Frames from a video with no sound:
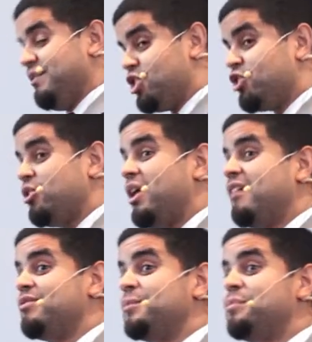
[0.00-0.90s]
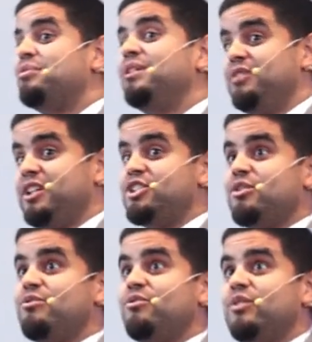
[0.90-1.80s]
even though they don't have the
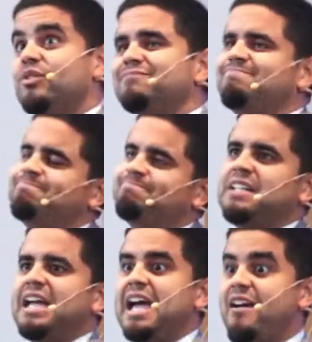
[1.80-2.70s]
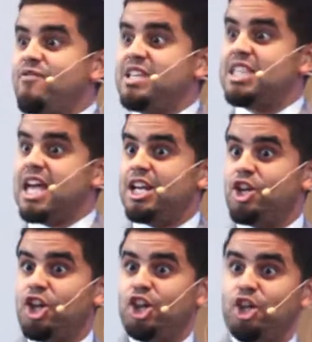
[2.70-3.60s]
privilege of having
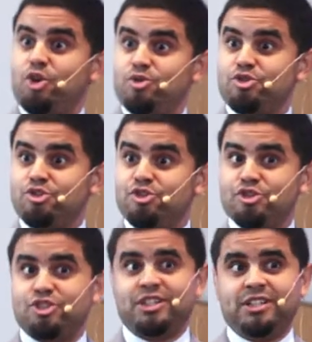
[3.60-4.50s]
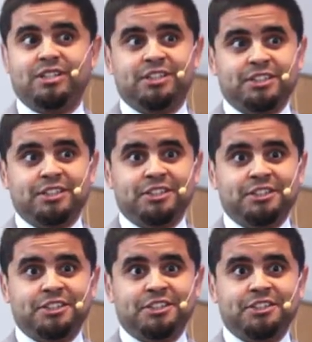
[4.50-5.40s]
that close,
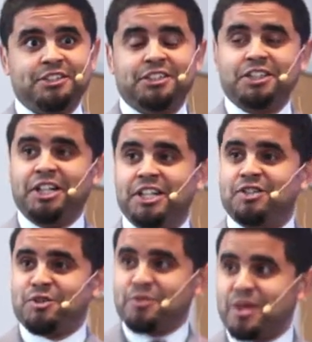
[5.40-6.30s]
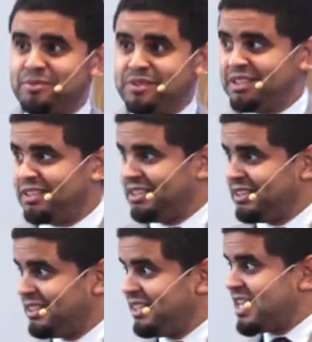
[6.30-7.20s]
uninterrupted
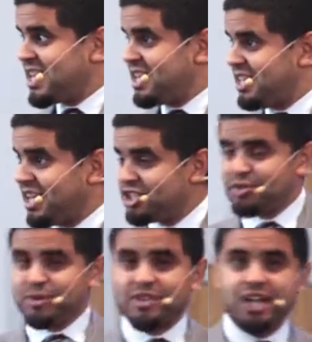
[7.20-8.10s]
connection